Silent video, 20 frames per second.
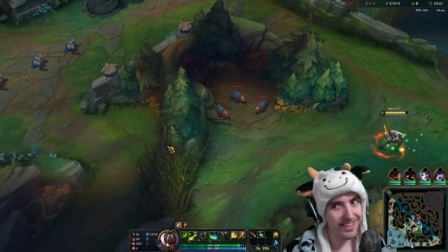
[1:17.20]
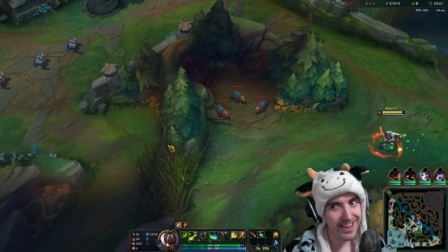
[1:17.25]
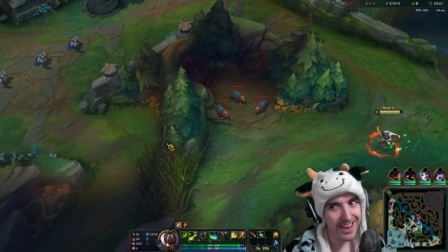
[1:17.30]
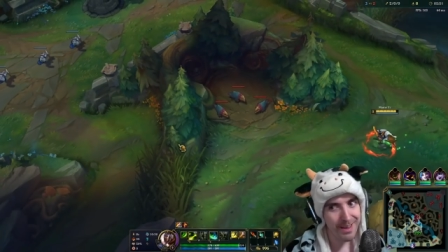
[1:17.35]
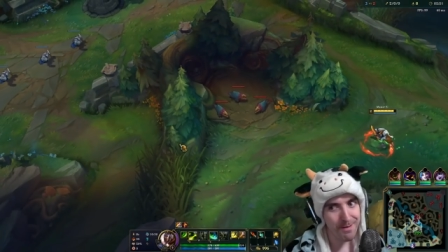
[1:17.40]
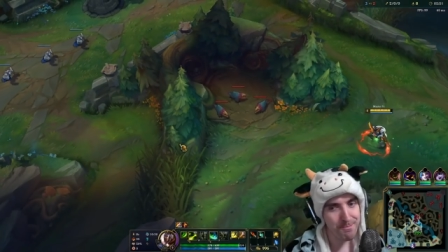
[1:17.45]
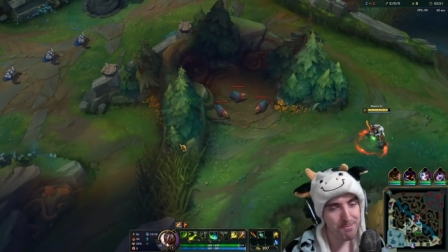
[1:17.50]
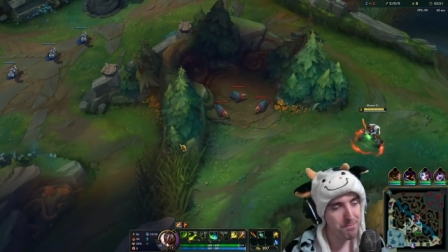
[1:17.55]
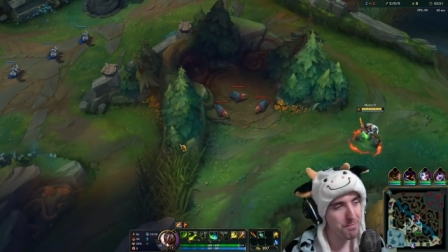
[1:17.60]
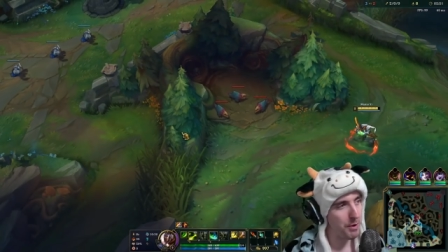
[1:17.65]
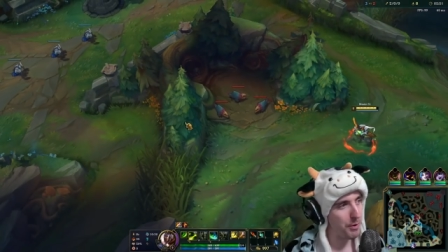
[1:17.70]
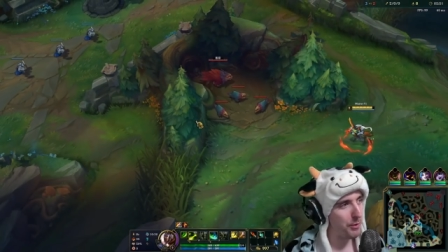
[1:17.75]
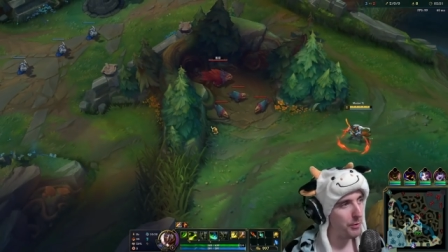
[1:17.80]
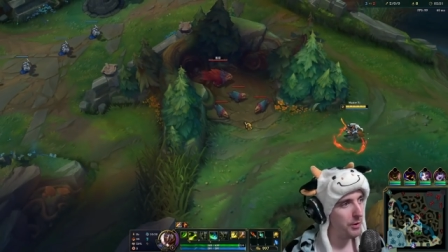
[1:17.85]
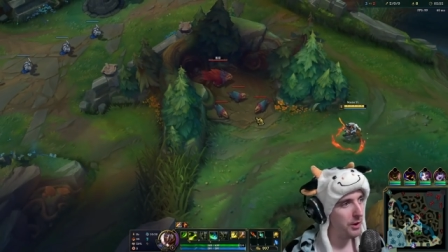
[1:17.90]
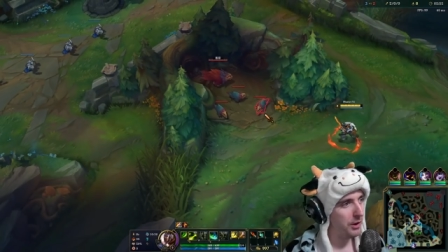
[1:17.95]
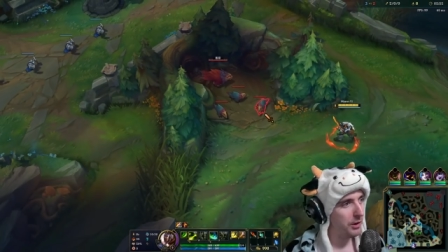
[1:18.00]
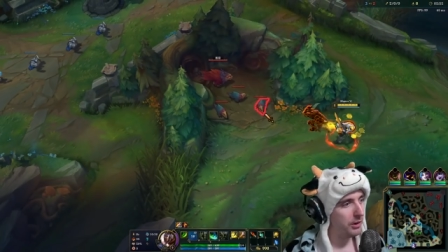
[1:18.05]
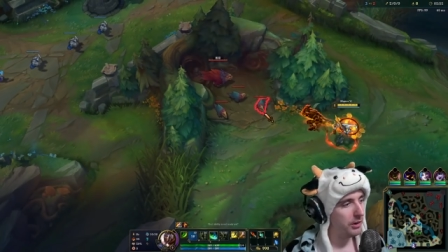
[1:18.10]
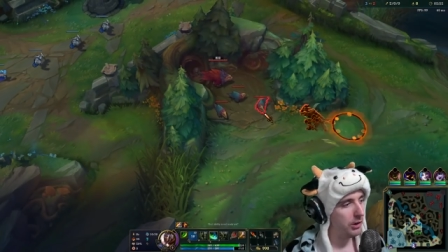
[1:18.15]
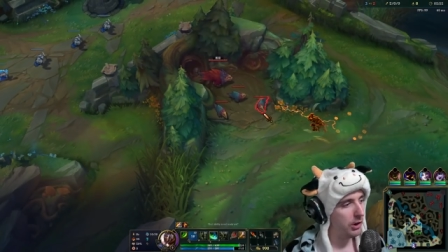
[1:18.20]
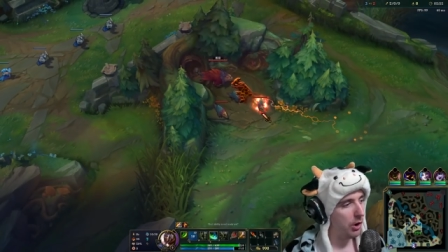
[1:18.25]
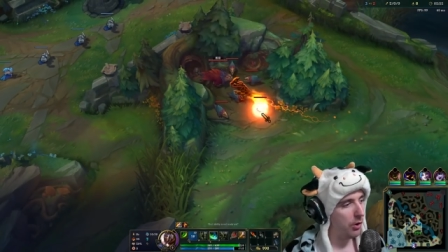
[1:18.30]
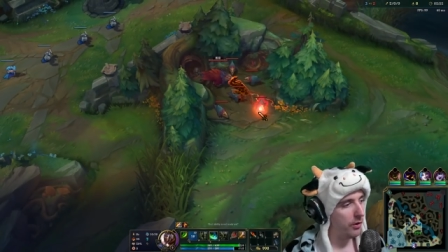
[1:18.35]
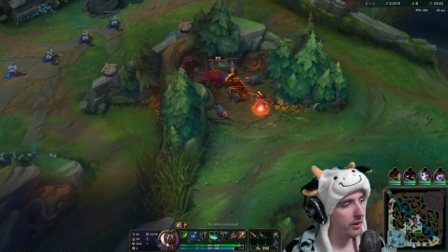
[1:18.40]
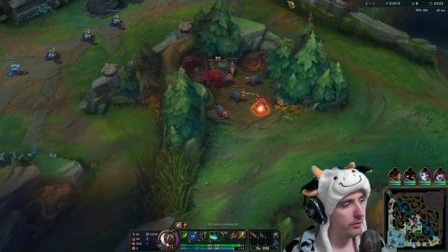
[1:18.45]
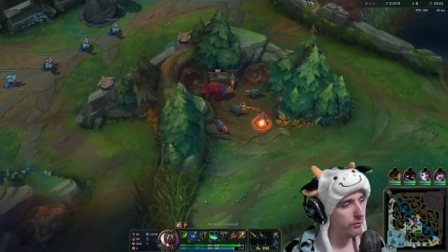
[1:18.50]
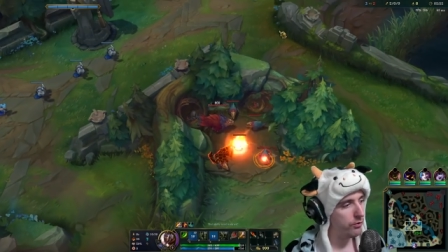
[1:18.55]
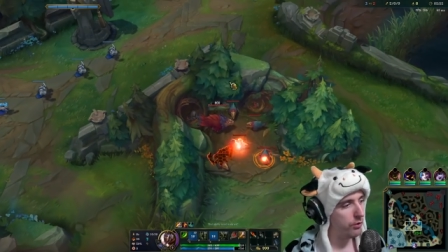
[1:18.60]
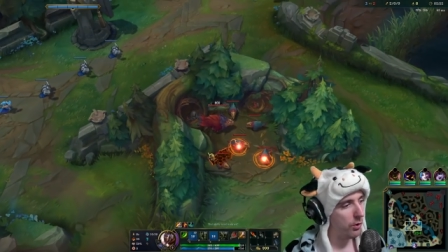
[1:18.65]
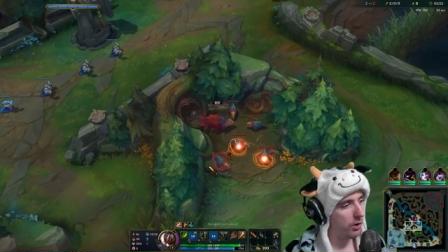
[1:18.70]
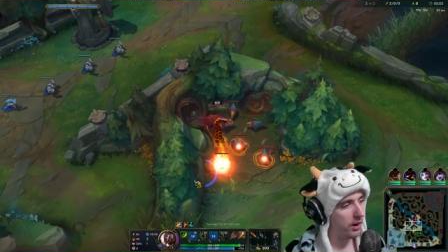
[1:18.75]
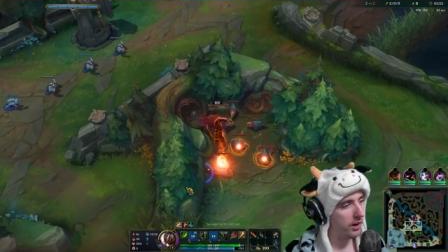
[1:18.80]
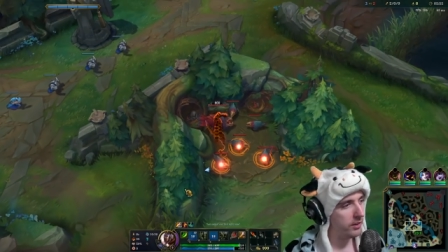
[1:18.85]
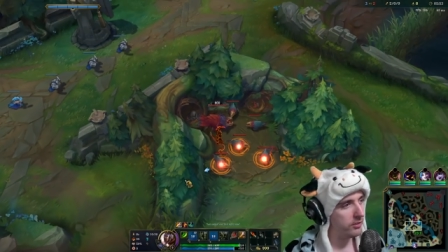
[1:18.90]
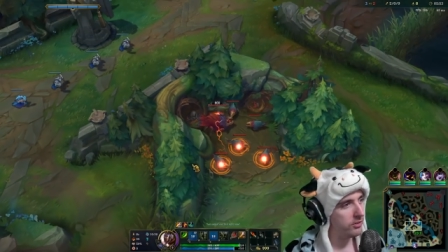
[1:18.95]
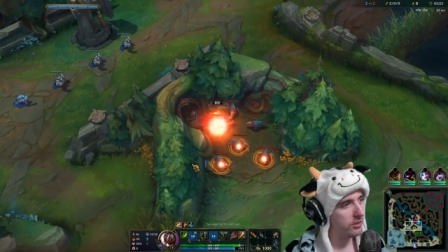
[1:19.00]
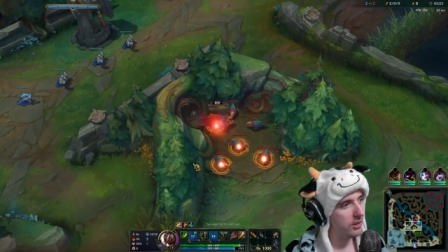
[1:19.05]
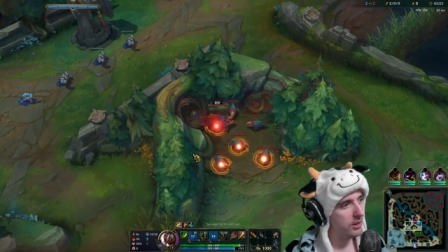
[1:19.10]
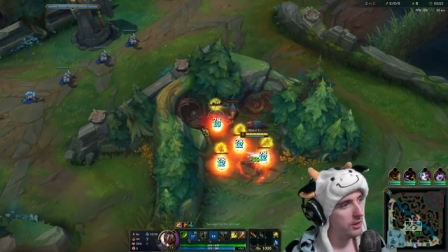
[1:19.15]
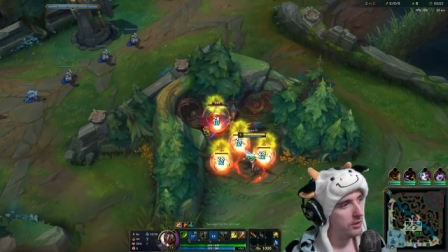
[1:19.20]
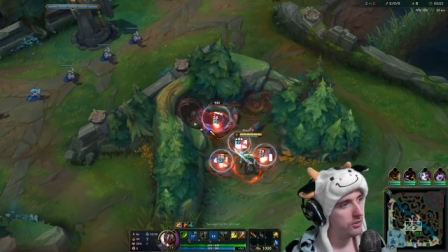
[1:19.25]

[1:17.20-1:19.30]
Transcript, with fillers: tempo going for us.